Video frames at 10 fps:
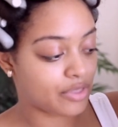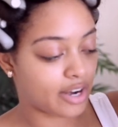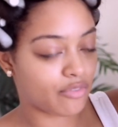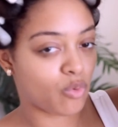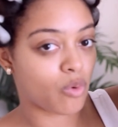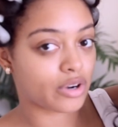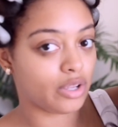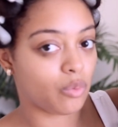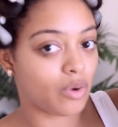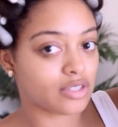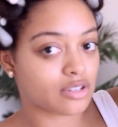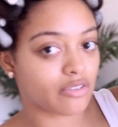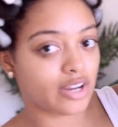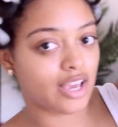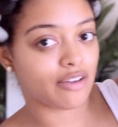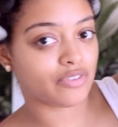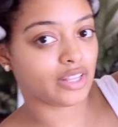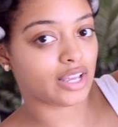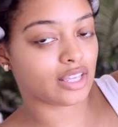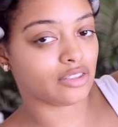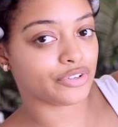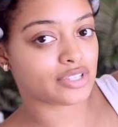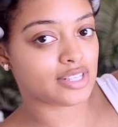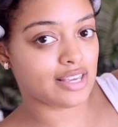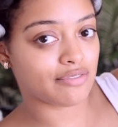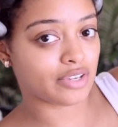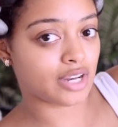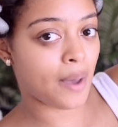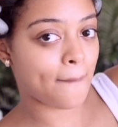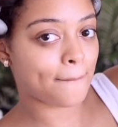that I've worn it once already I feel like it looks even